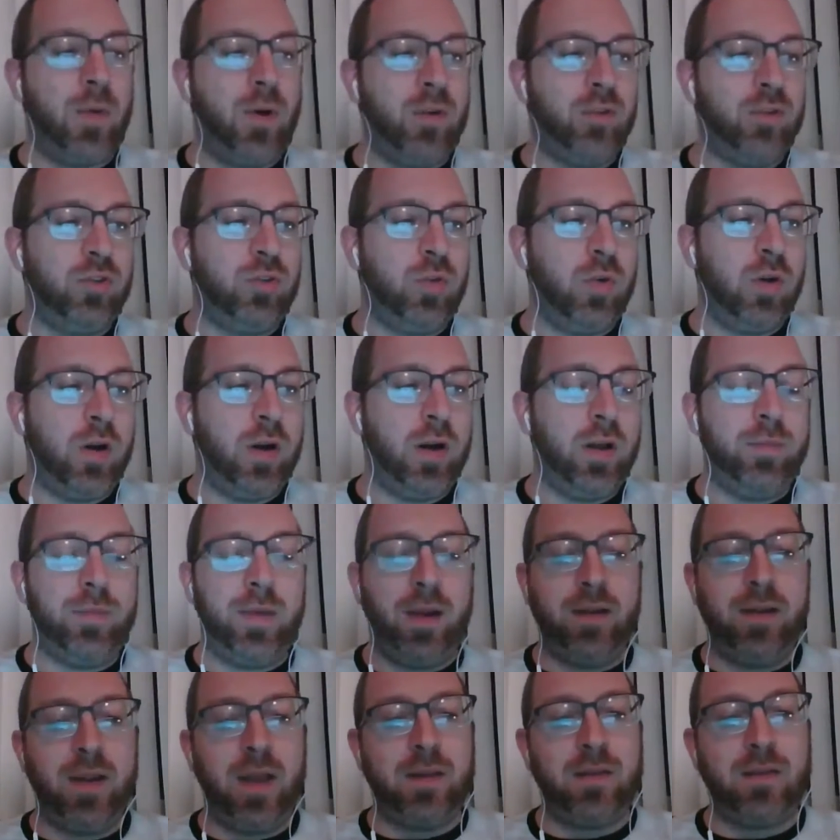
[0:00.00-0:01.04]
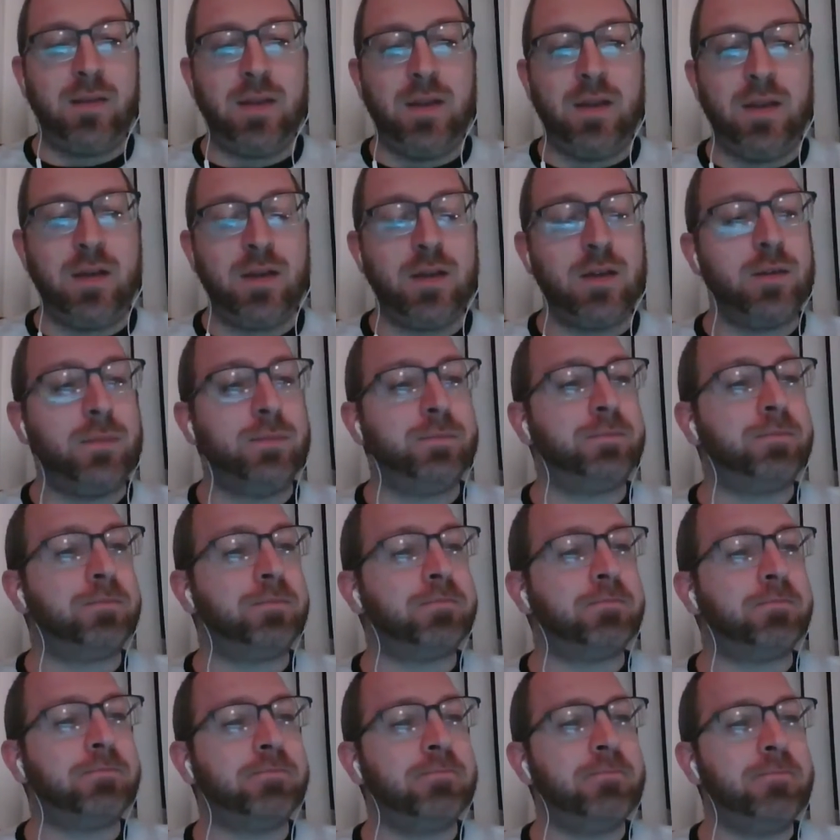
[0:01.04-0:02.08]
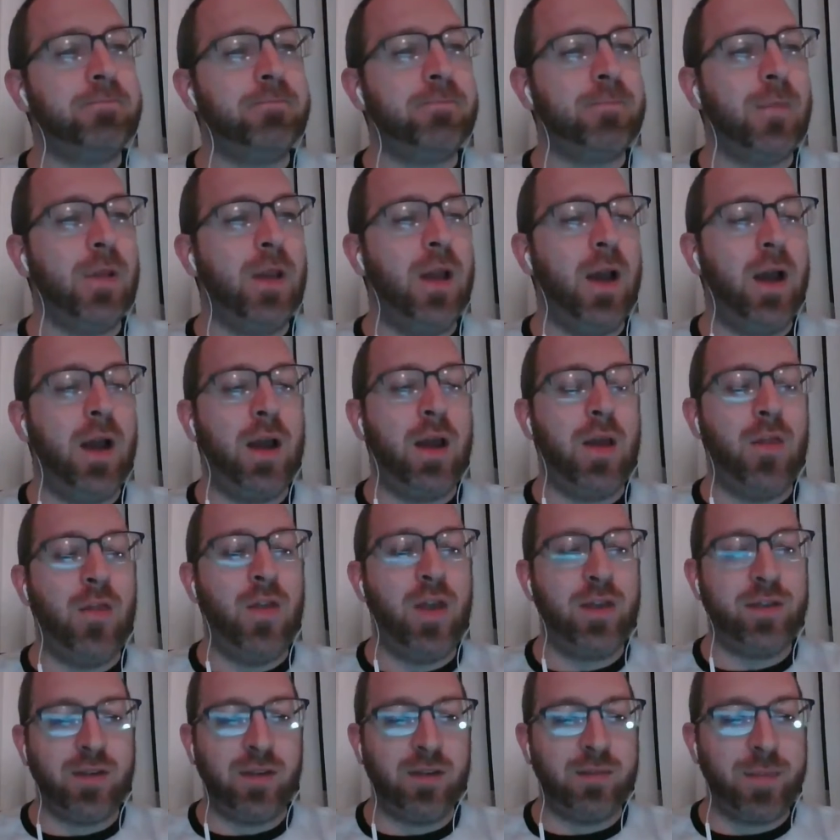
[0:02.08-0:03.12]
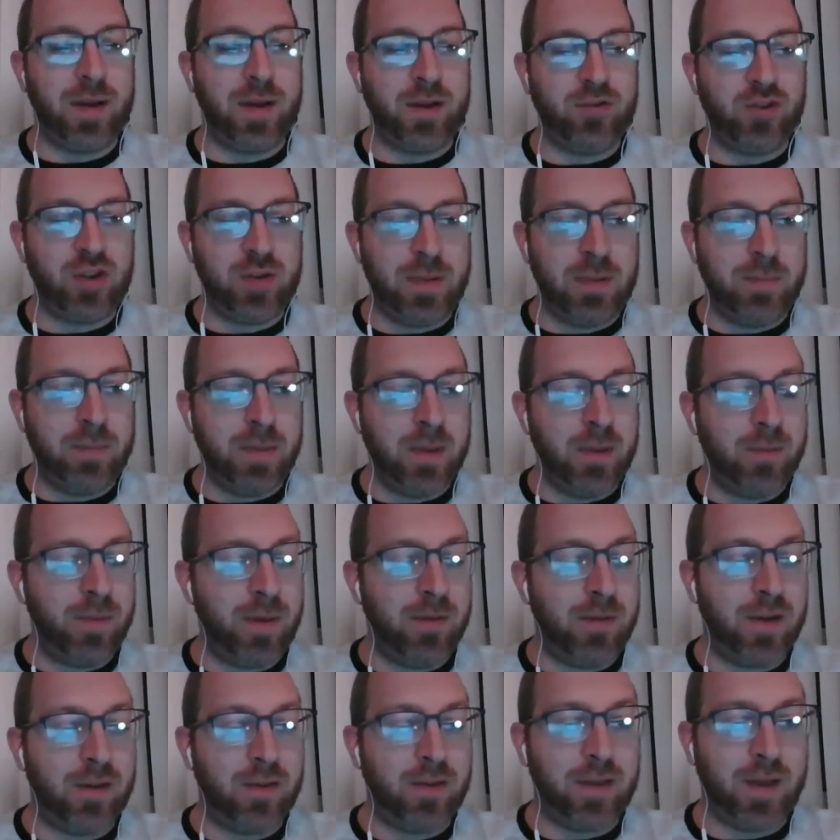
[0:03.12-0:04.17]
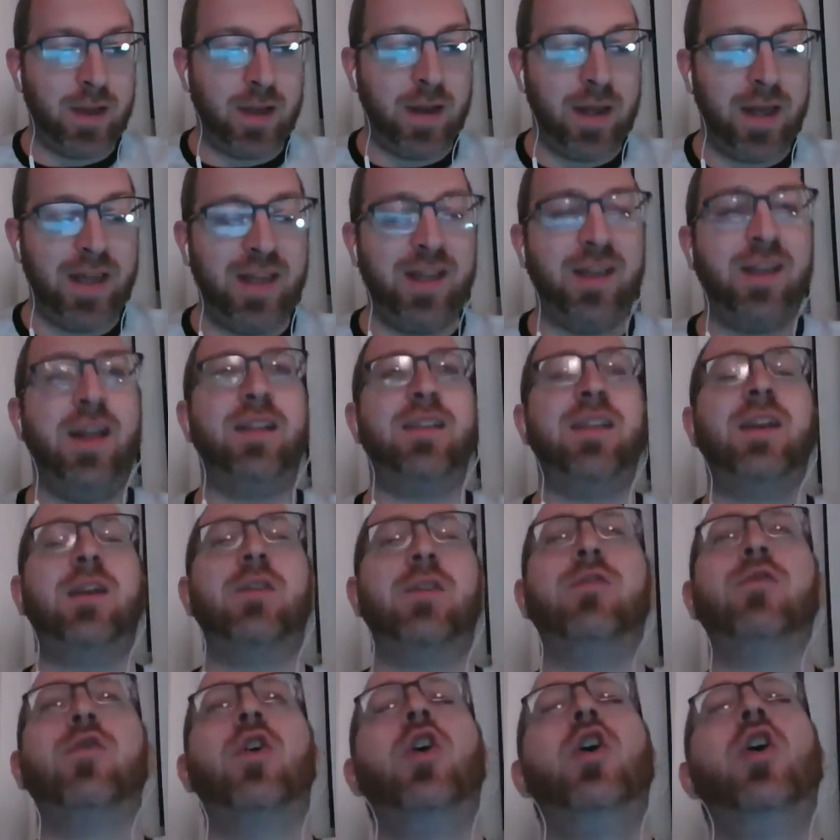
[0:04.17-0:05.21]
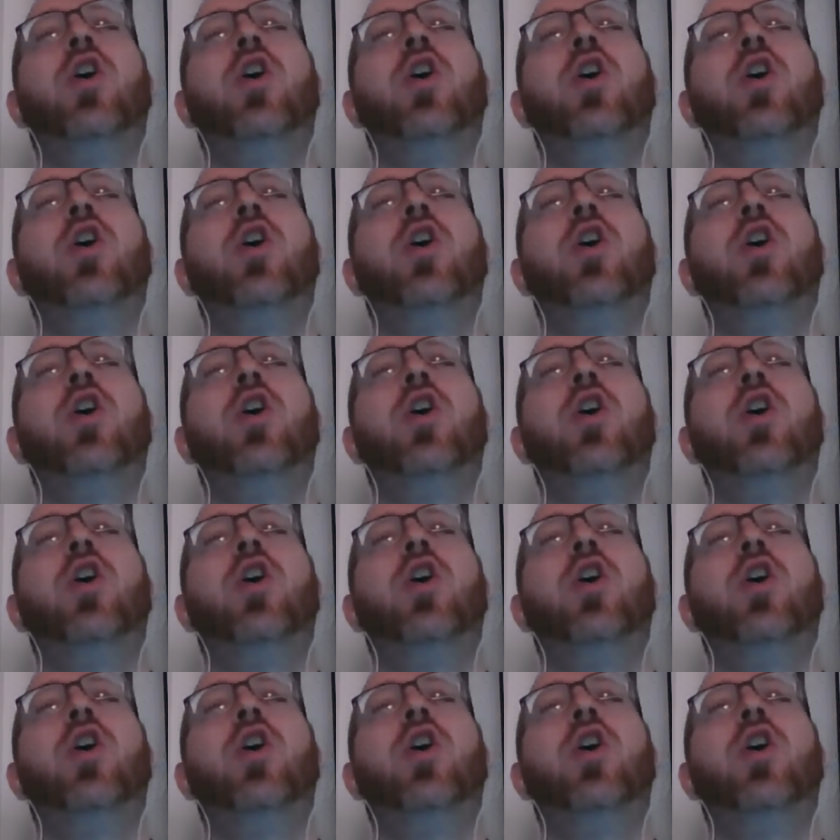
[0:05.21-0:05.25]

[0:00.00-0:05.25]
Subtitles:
also on Makdessi here. This is my GPP pivot that instead of